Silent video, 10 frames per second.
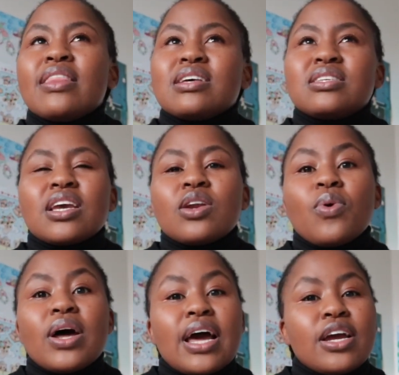The second
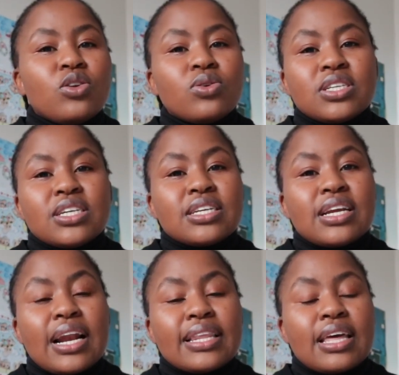one, I looked at
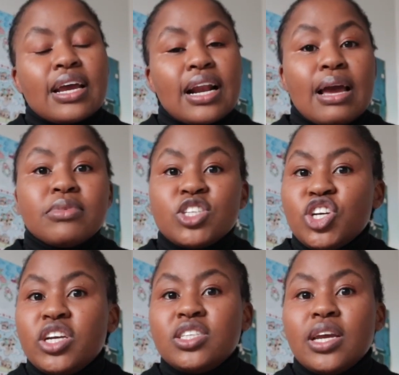cl- the climate
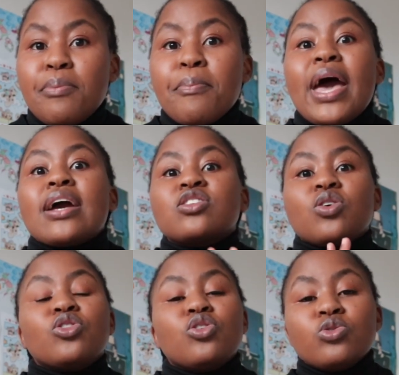change impacts
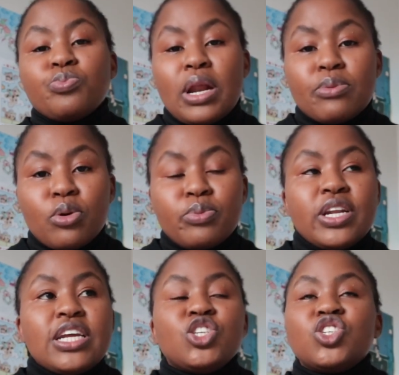on those plant
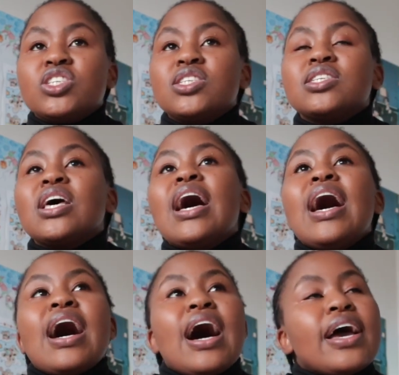populations.
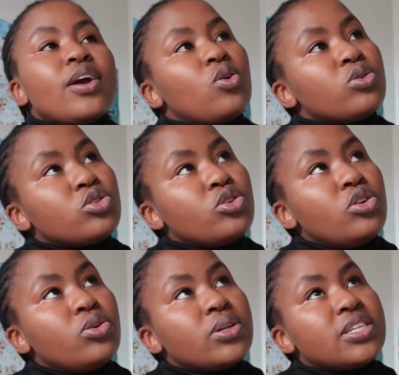I also
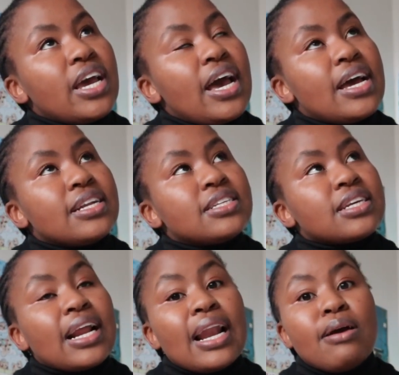looked at
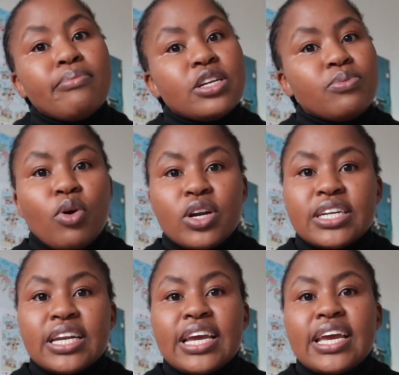climate
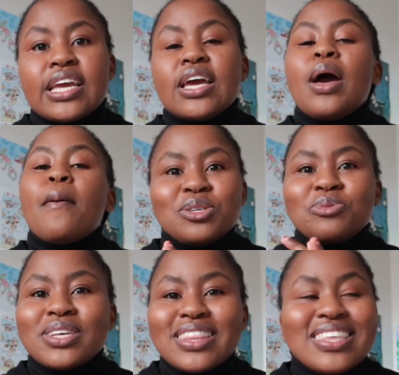modeling.
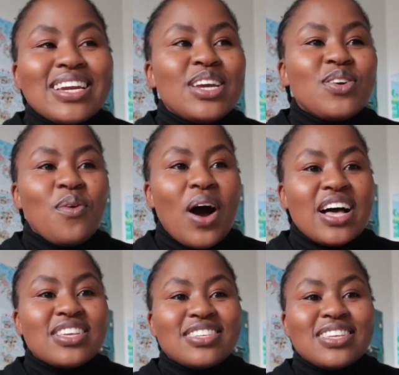Chapter three
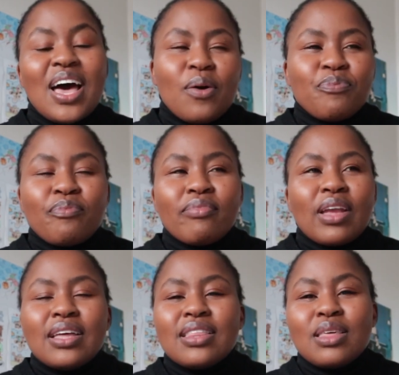was um,
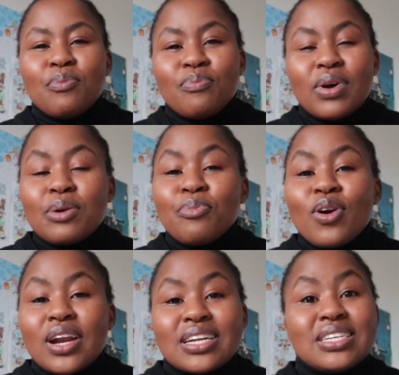the
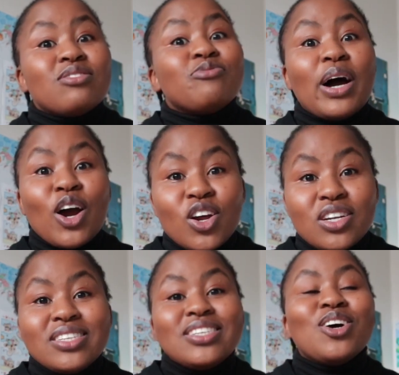reproductive
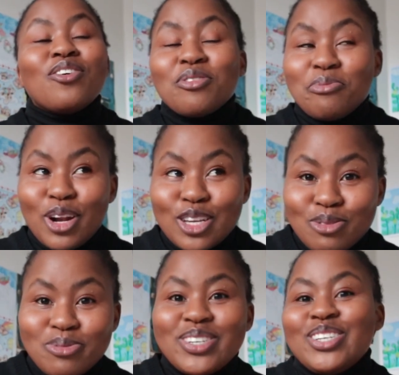biology of the plant
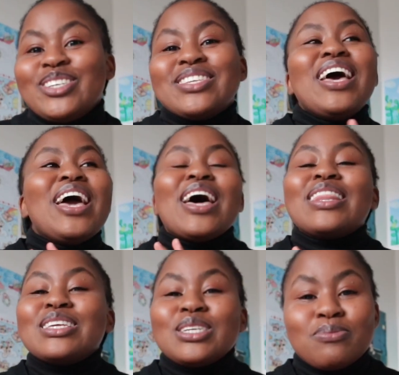species.
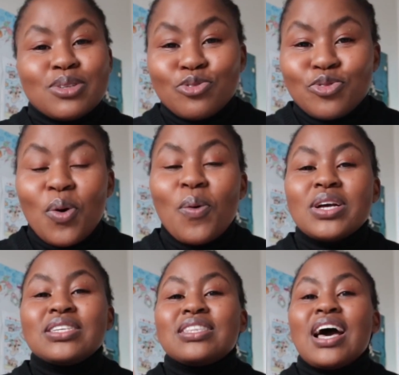And then chapter four
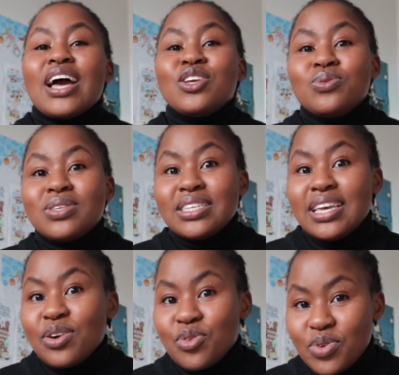was the I U
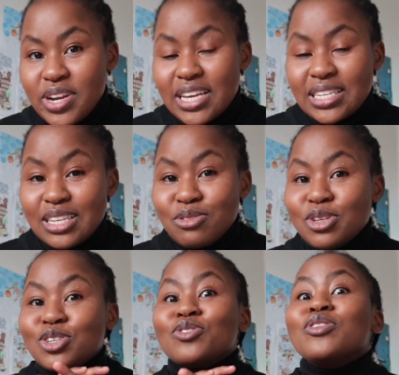C N
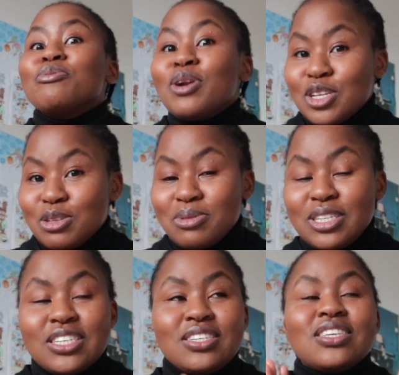reassessment of the plant
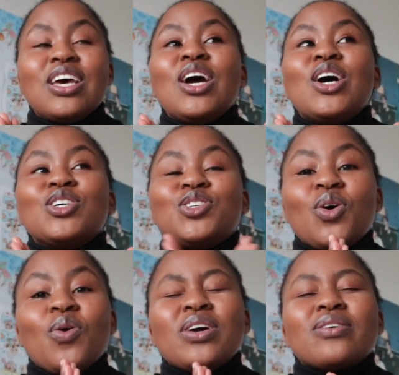species.
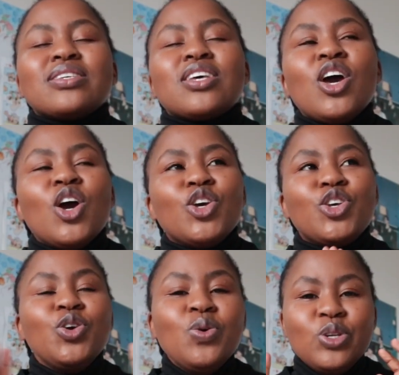So it was a
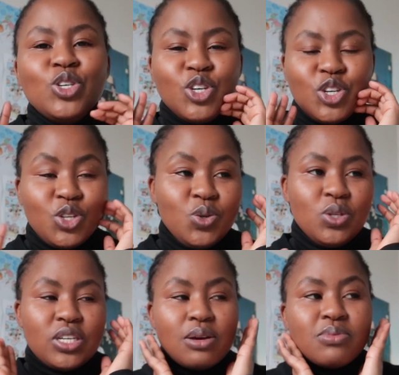huge,
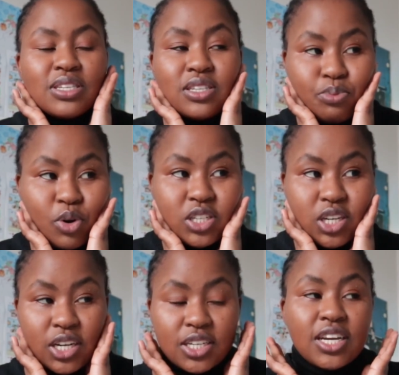huge M S c
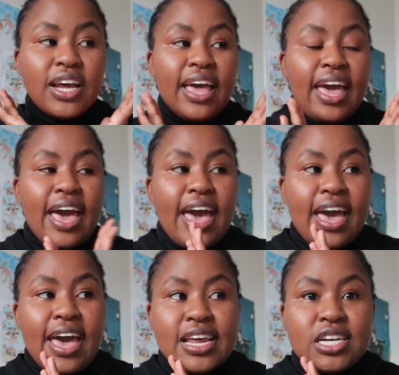project.
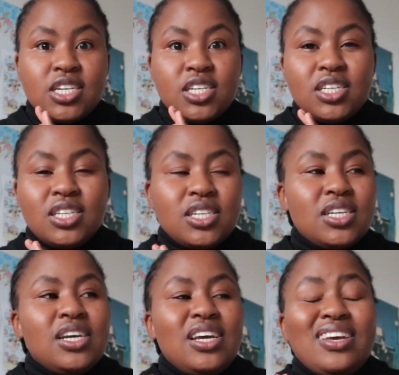And
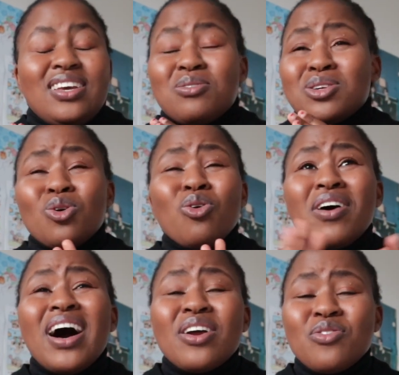it was
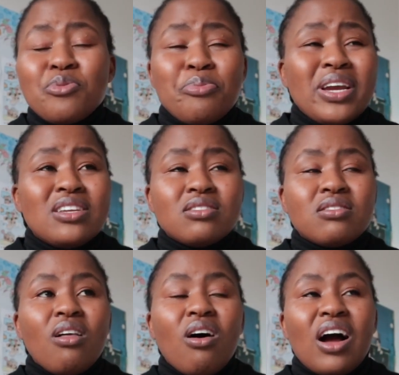over one hundred pages
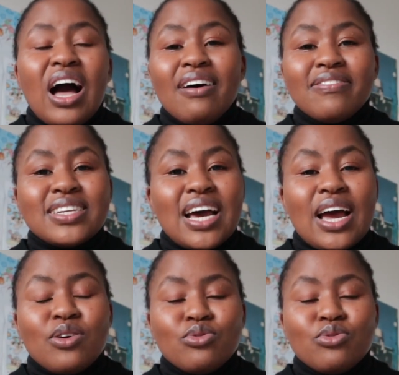long after I